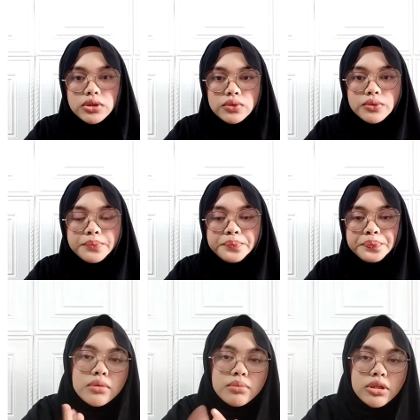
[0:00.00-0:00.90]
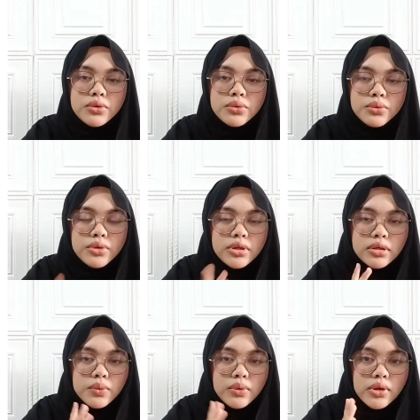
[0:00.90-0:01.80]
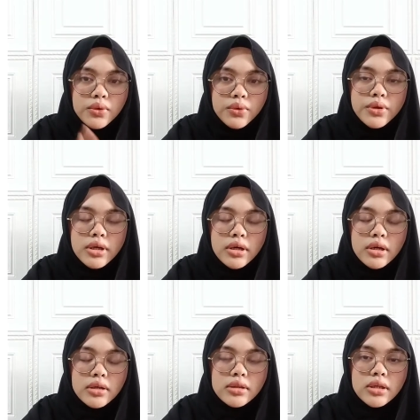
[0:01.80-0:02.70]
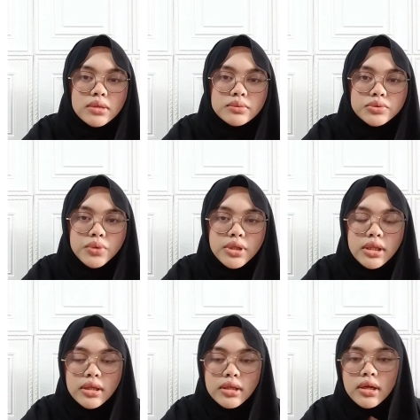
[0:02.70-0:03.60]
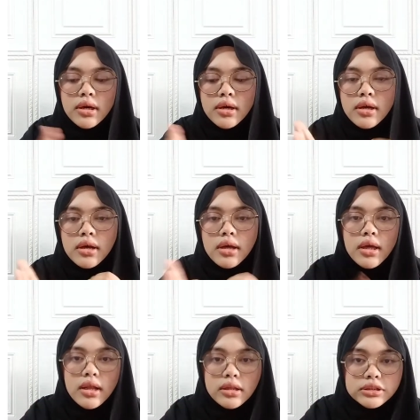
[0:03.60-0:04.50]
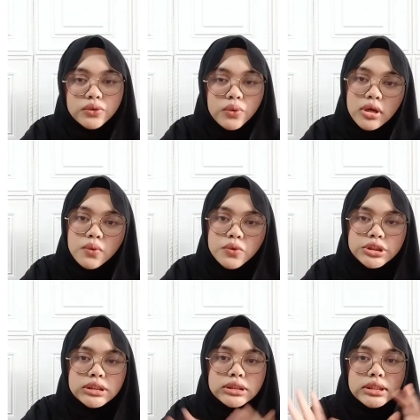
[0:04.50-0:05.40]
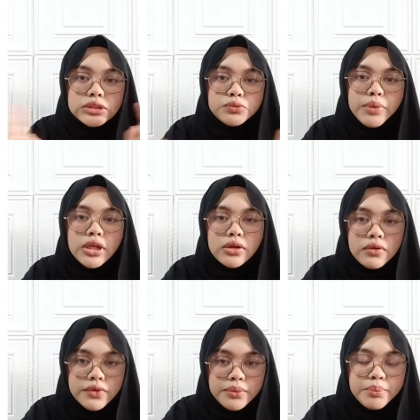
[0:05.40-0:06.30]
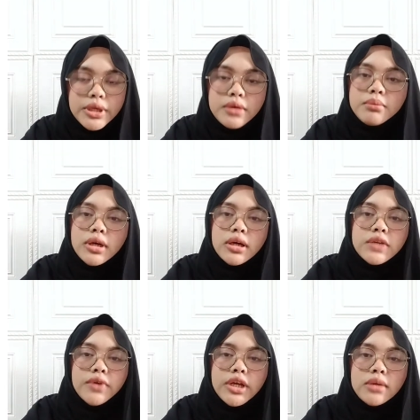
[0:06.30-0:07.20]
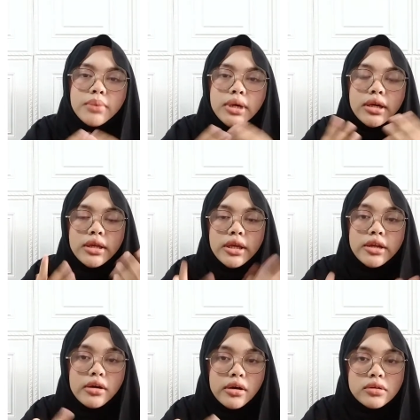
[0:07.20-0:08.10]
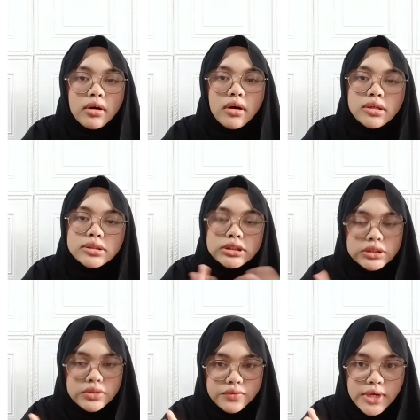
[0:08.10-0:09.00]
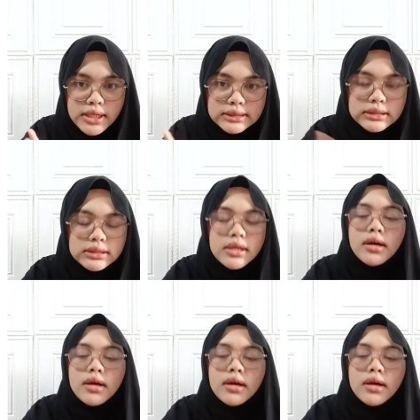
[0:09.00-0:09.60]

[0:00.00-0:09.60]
to W, the load, times with the L square, which is the span of the beam, divided by 8R. R is the rise.